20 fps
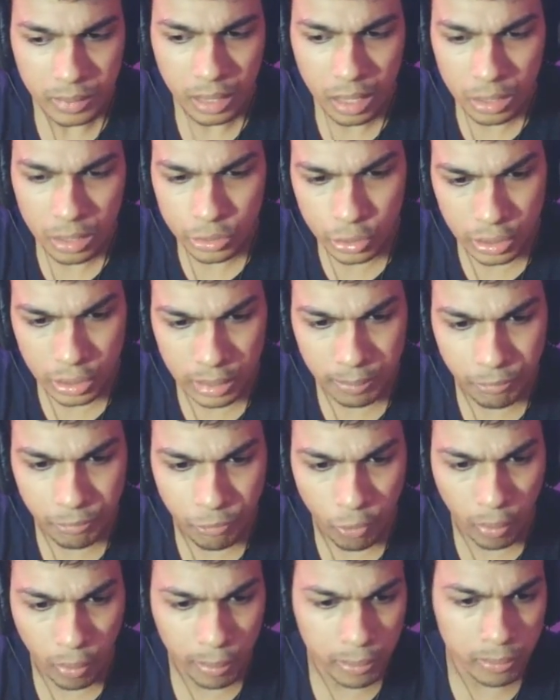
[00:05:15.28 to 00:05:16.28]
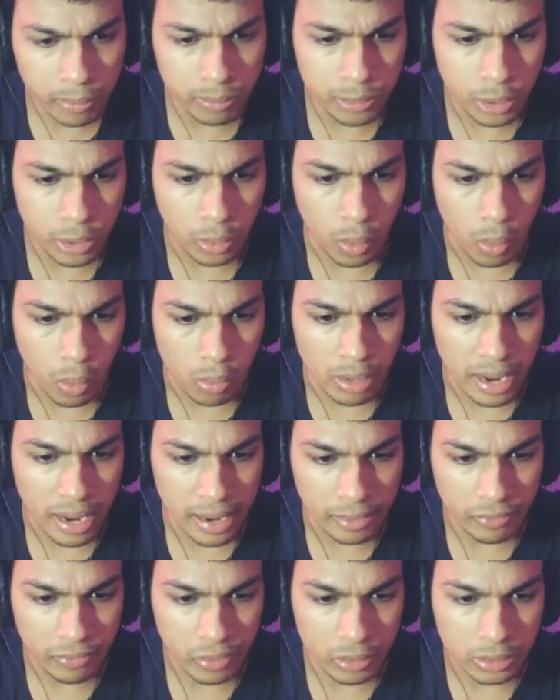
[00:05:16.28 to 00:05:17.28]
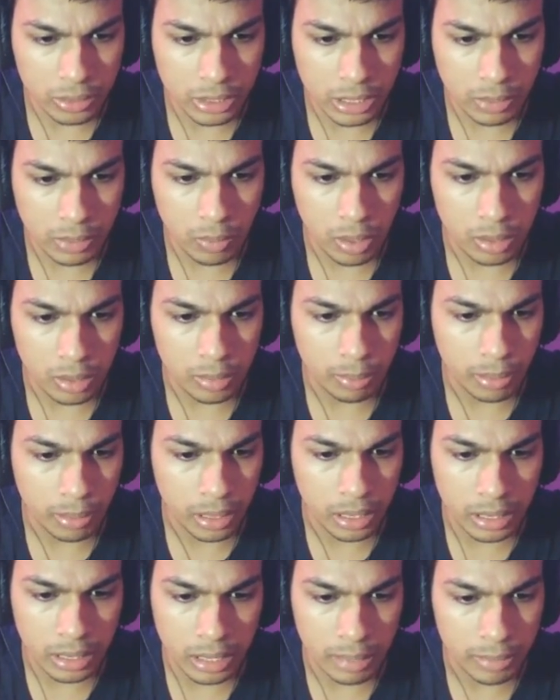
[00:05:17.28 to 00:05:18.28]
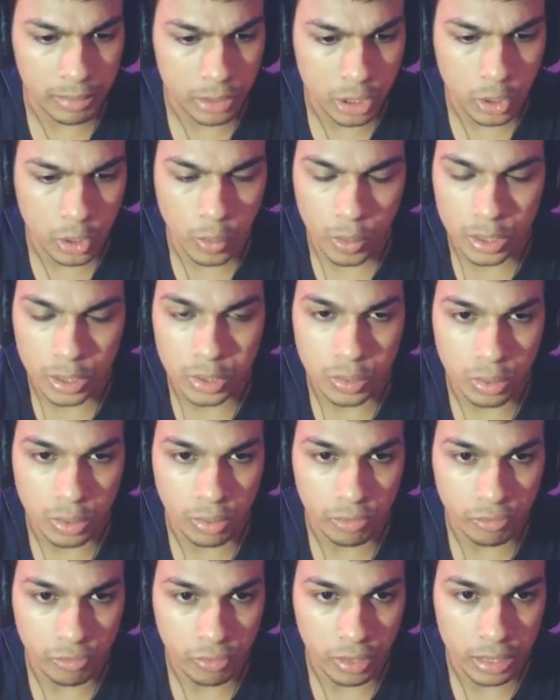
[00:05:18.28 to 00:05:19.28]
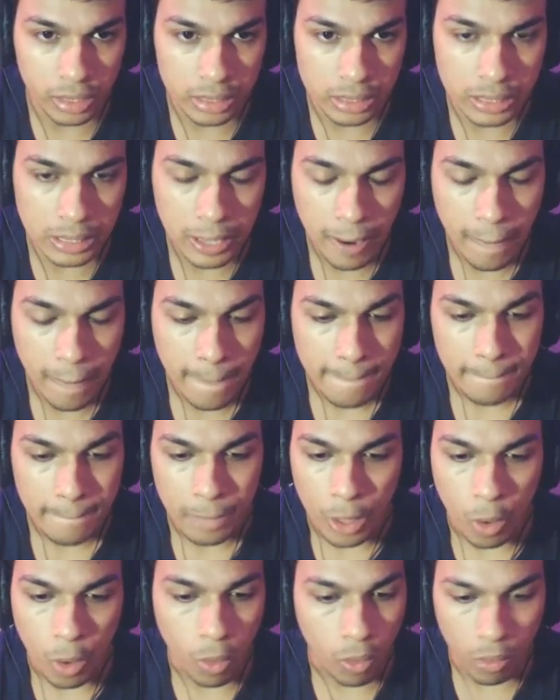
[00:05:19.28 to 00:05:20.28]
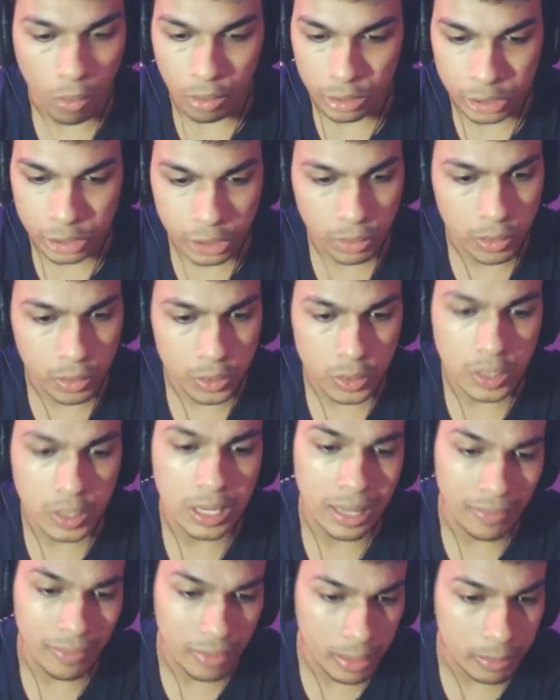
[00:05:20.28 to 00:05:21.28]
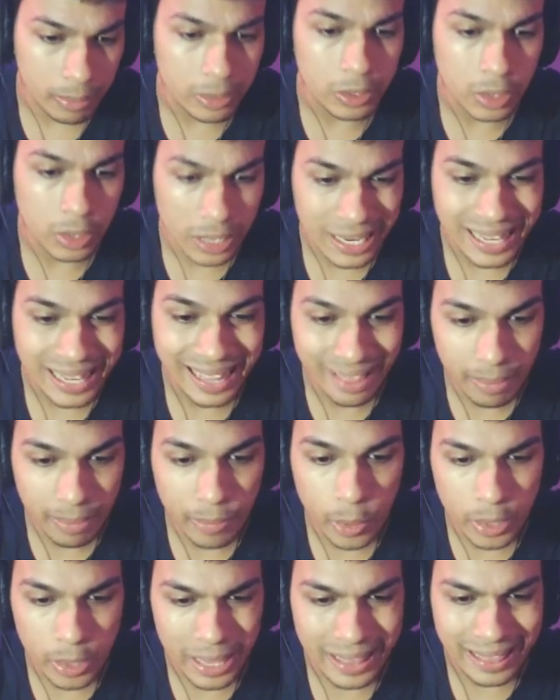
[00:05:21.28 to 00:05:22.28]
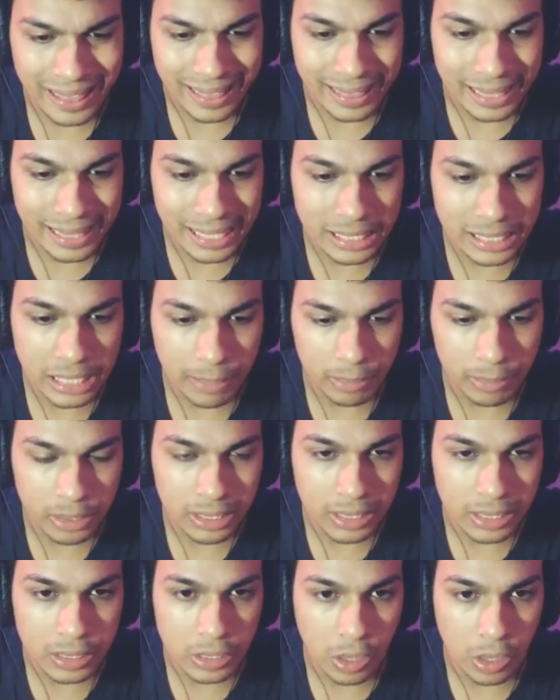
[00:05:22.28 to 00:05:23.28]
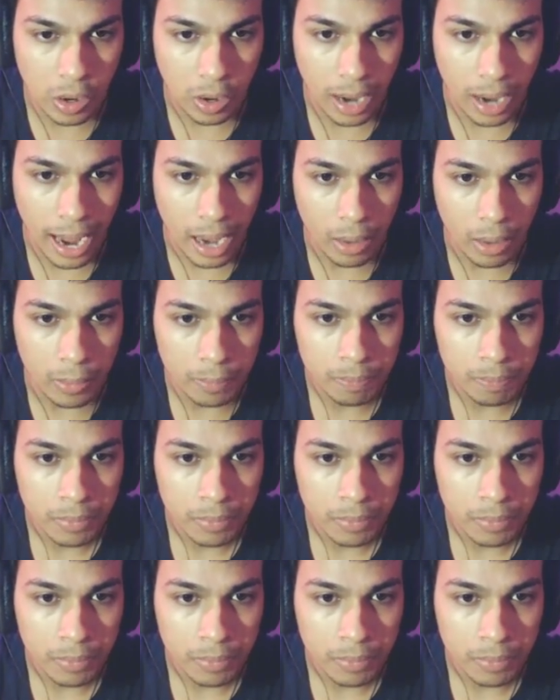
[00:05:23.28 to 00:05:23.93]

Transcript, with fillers: So you can form your own N F L team while you're playing a game of squads with your friends or duos. You can let them you can let them know that these type of skins are out.